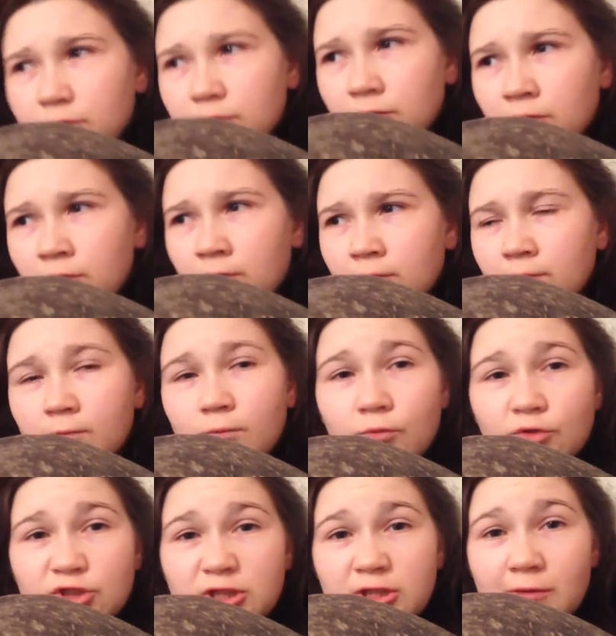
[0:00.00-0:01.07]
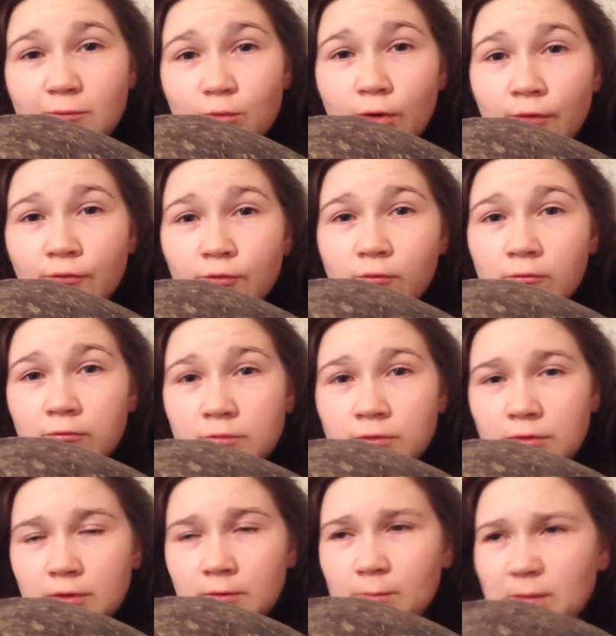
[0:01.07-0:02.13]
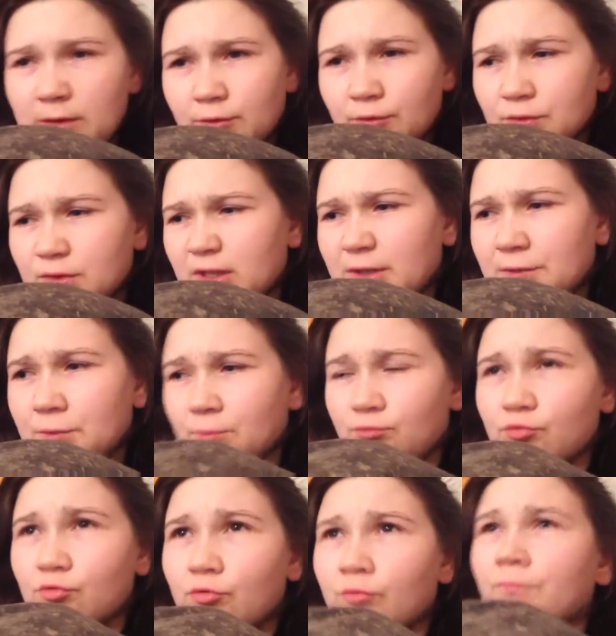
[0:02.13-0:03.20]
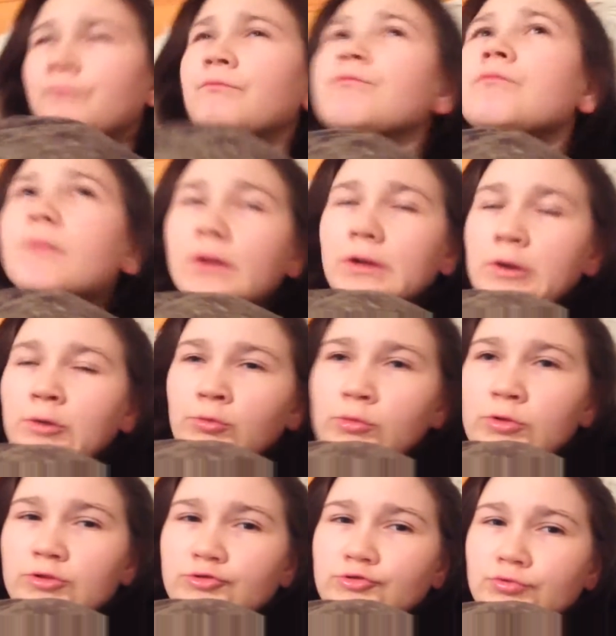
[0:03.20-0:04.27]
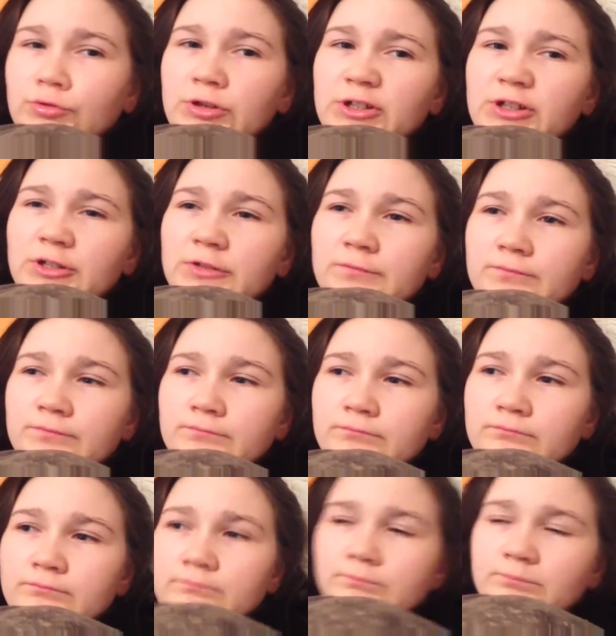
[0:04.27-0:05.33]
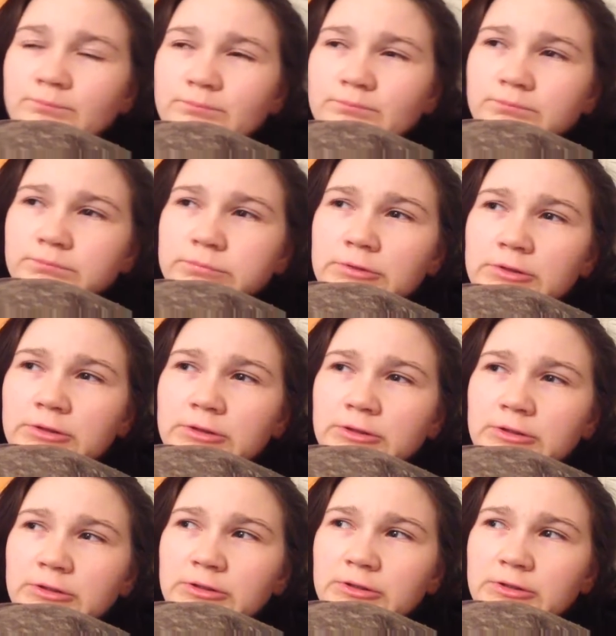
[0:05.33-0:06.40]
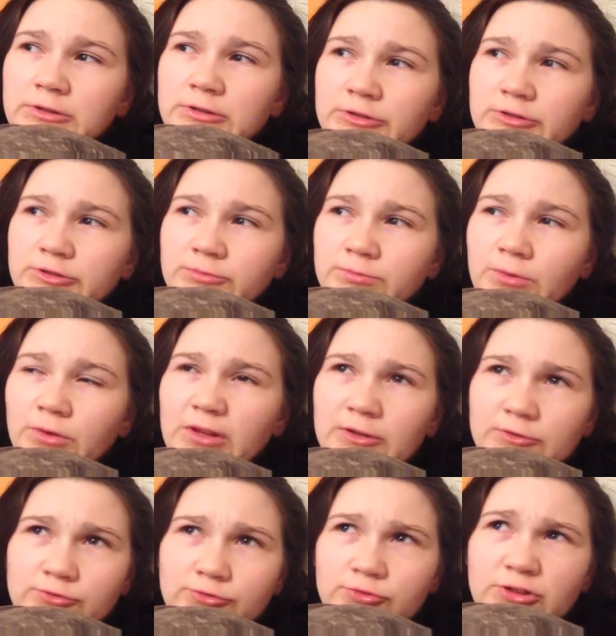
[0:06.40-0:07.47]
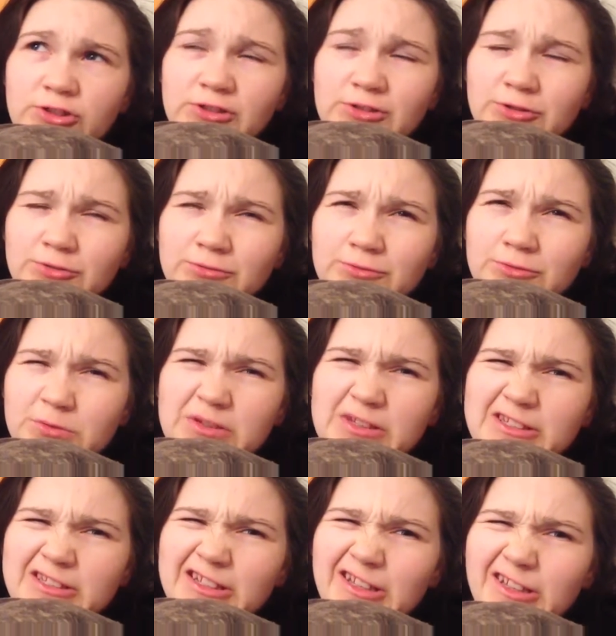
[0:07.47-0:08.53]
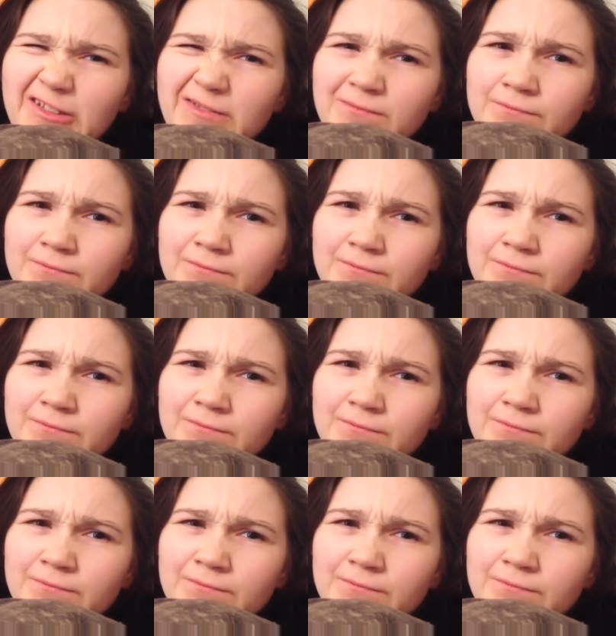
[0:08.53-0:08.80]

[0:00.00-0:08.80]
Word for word: Cause I got chicken waffles, you know, American thing I bought. I want to try it, but I know I'm not that hungry to eat it.